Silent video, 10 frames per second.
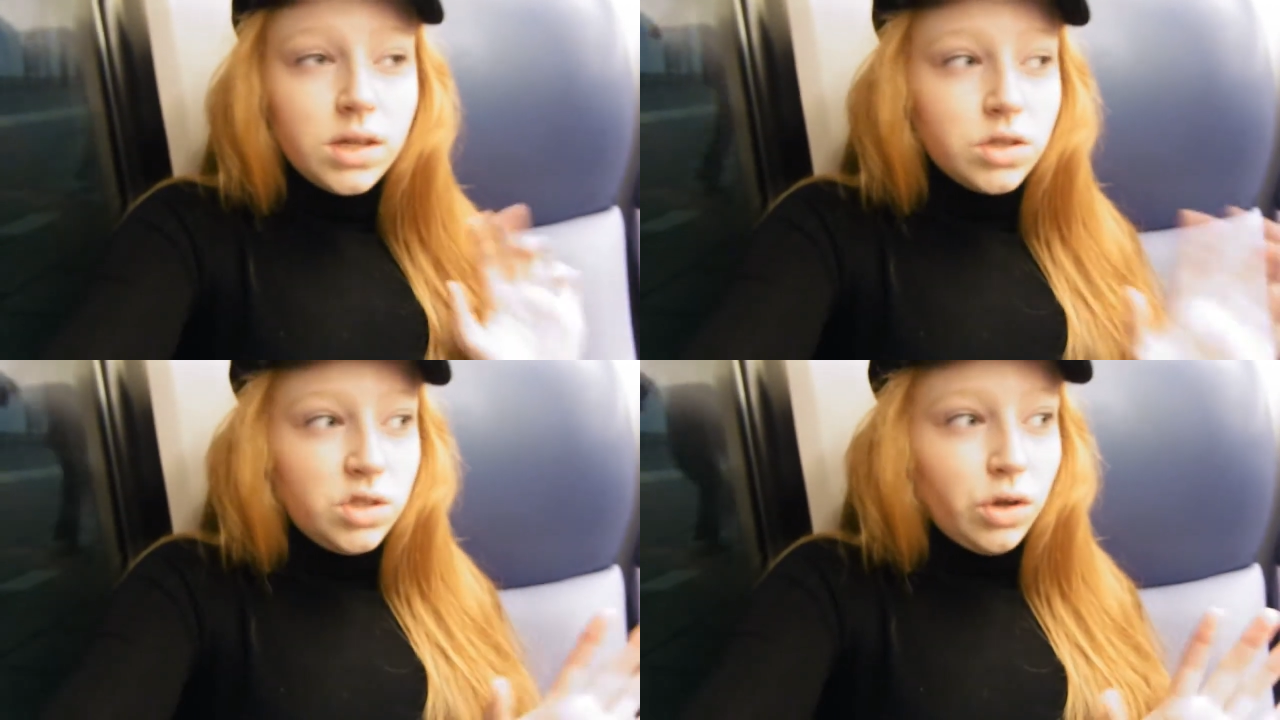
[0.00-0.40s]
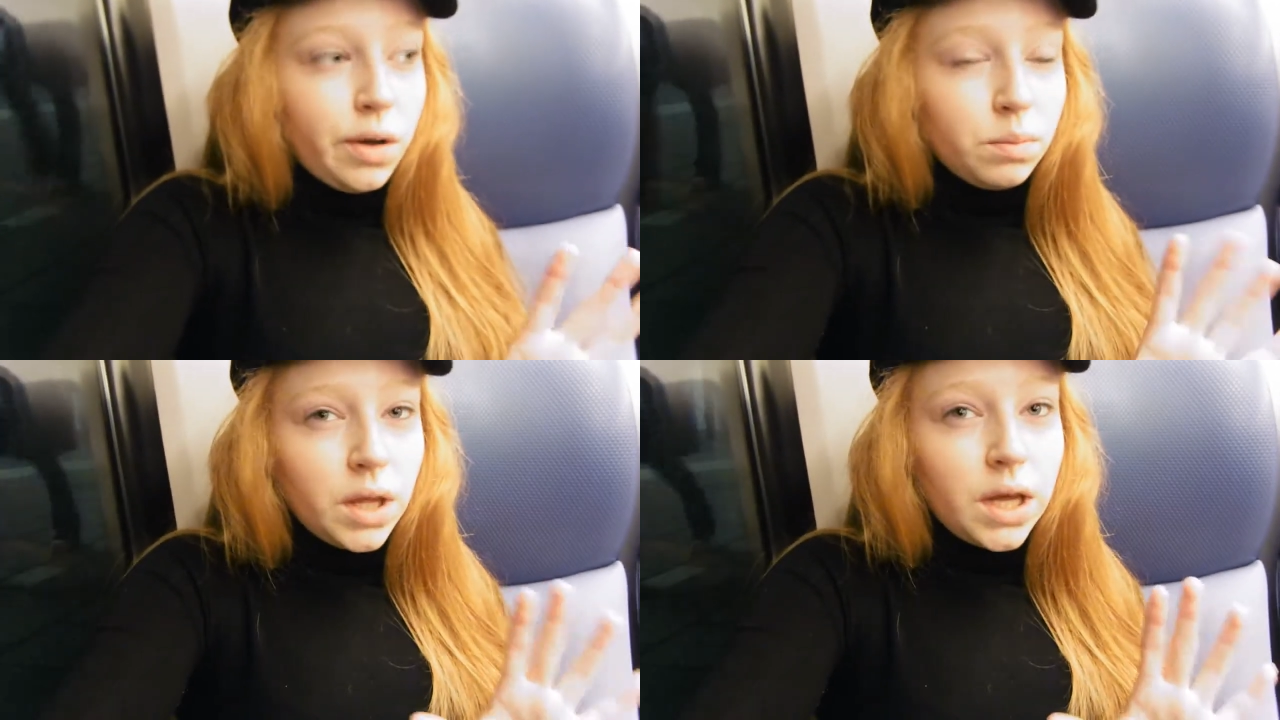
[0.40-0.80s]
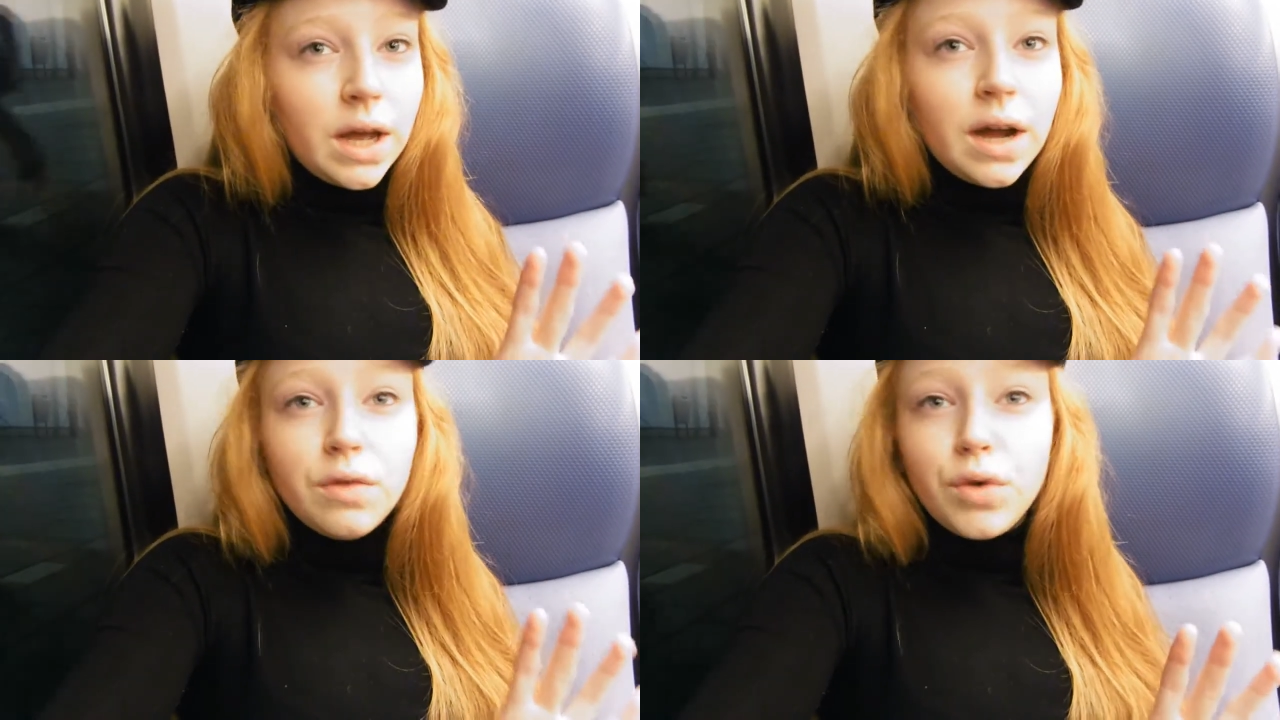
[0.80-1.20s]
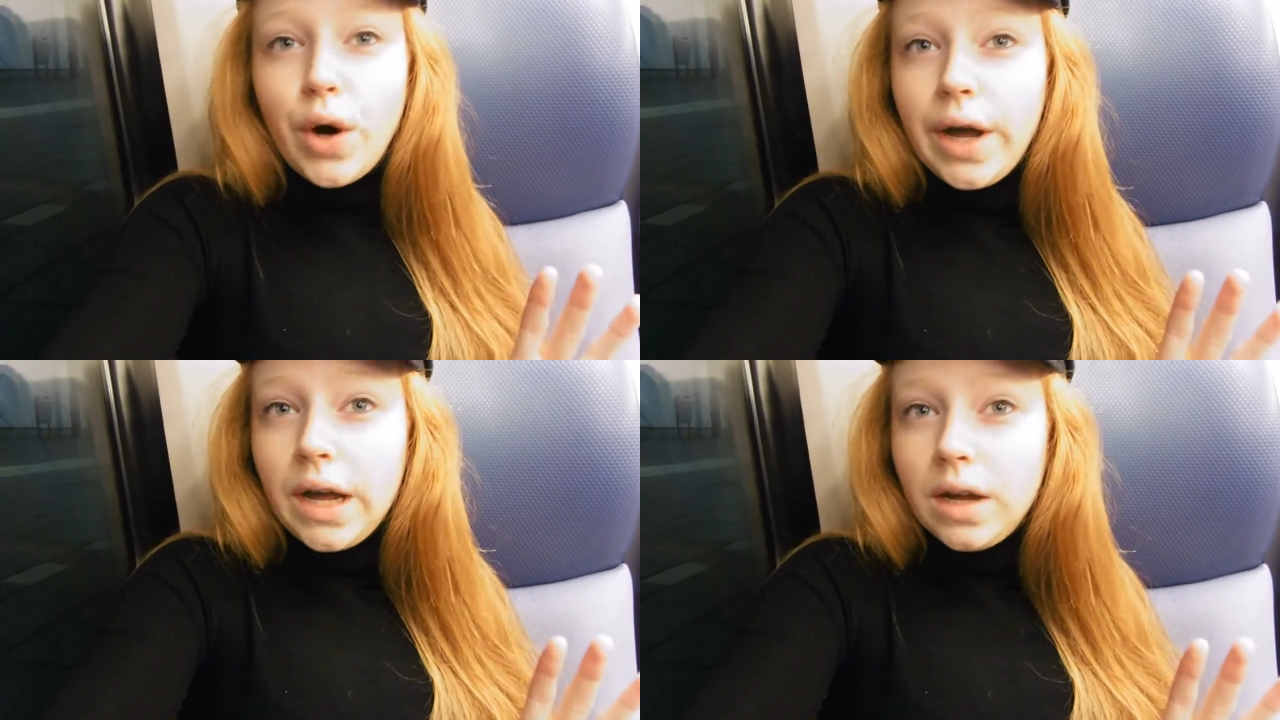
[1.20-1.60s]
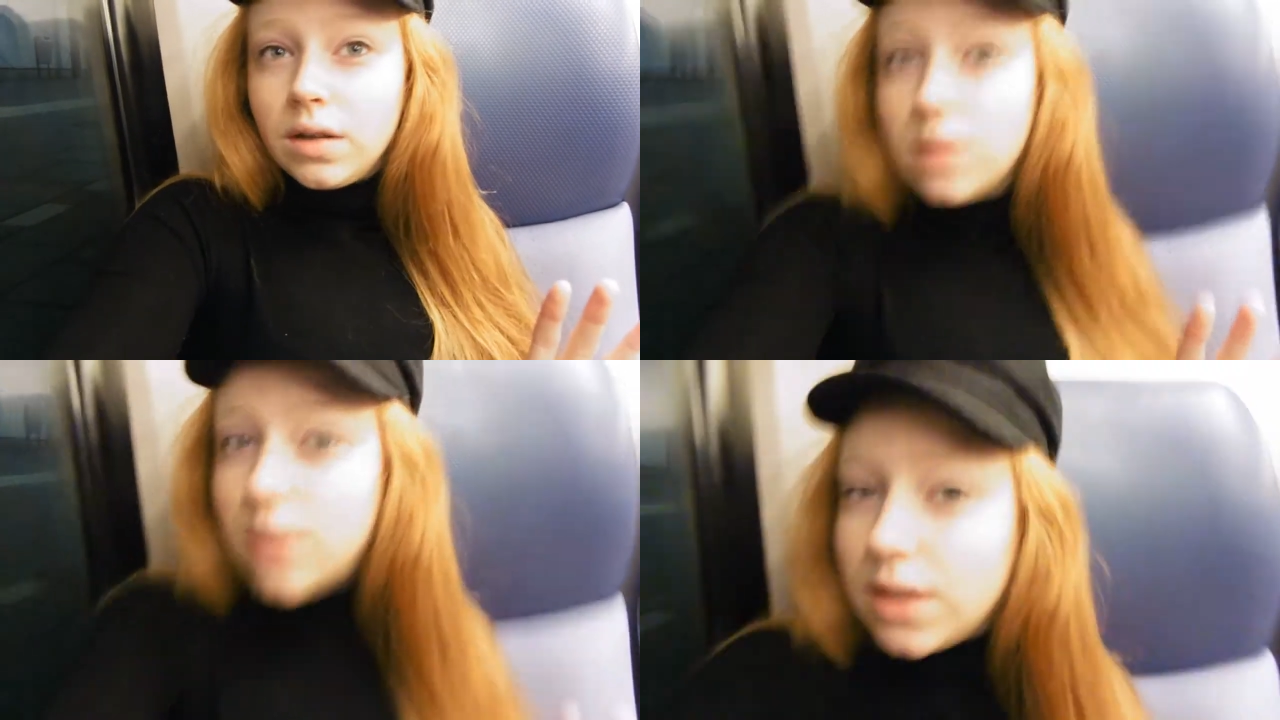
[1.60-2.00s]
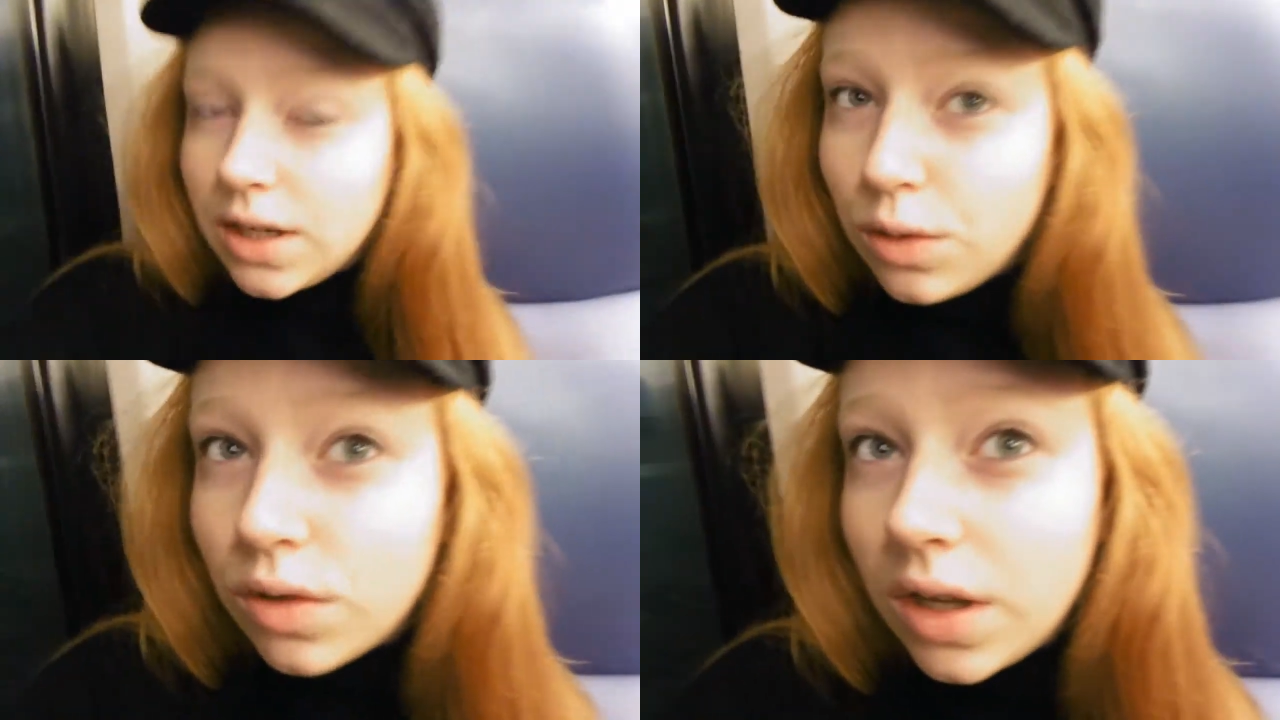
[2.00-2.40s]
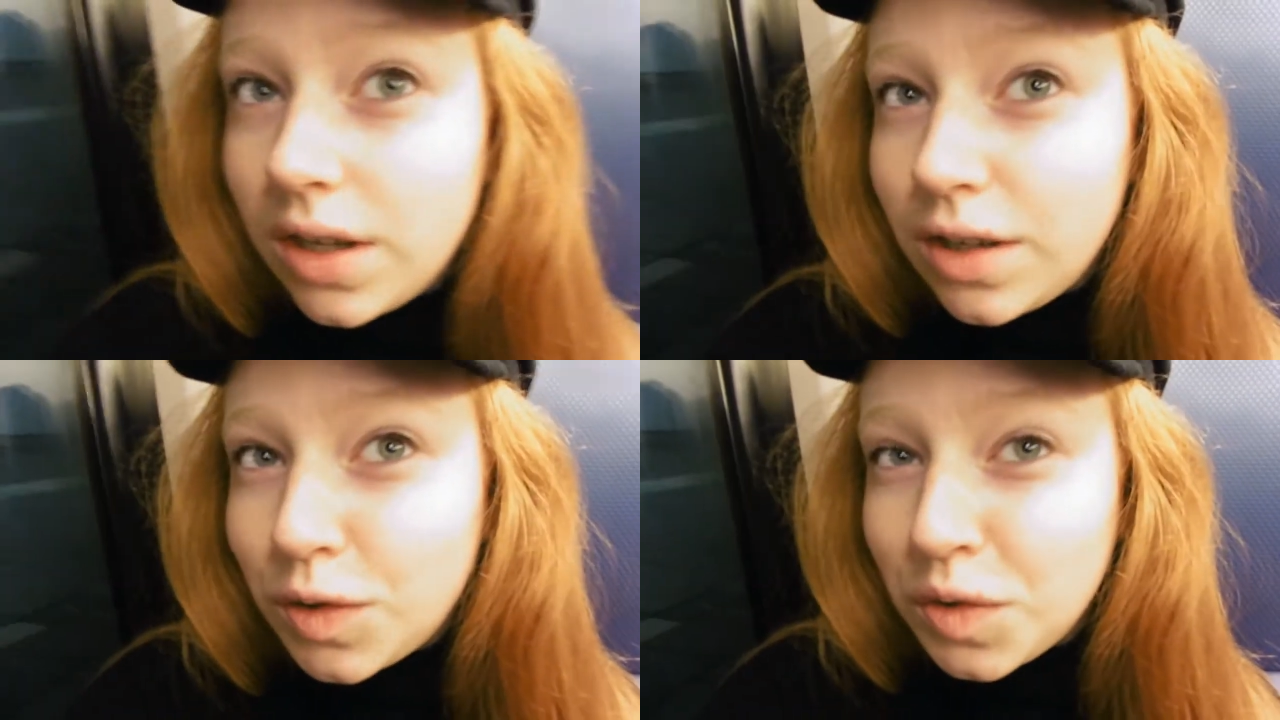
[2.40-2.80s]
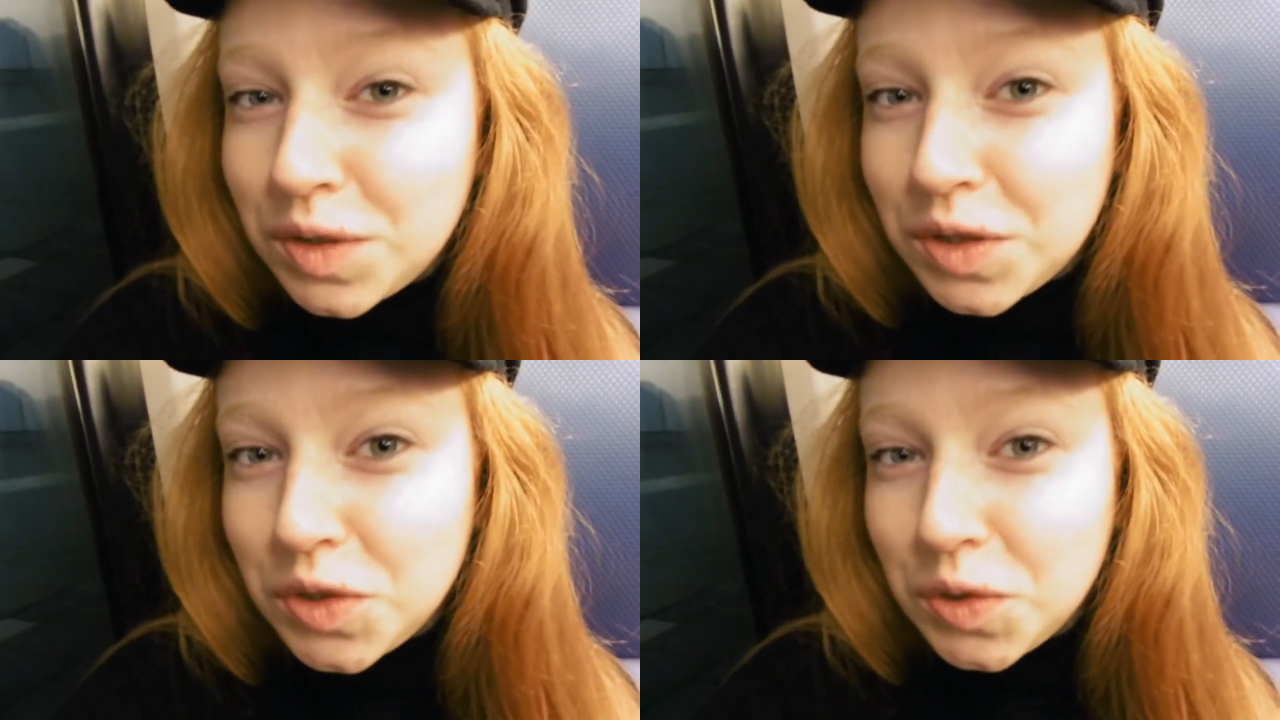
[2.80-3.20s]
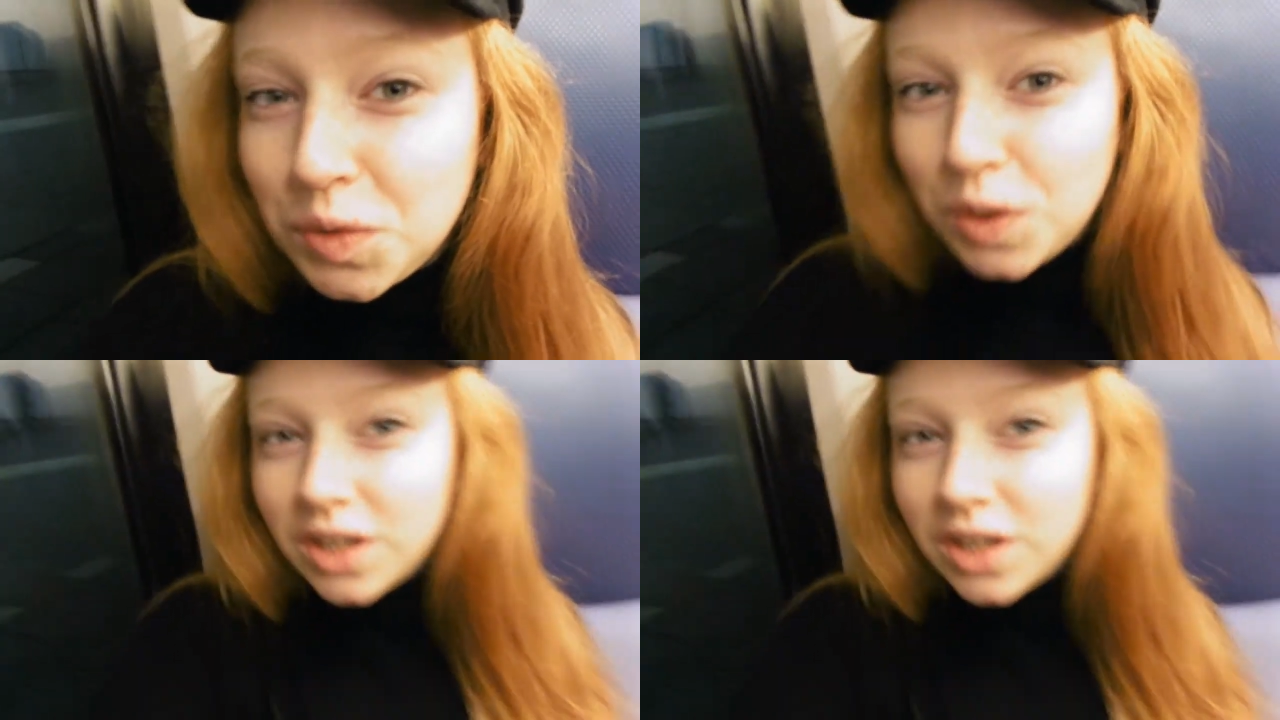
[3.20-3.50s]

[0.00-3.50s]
So I'm like kind of okay, and I don't like going to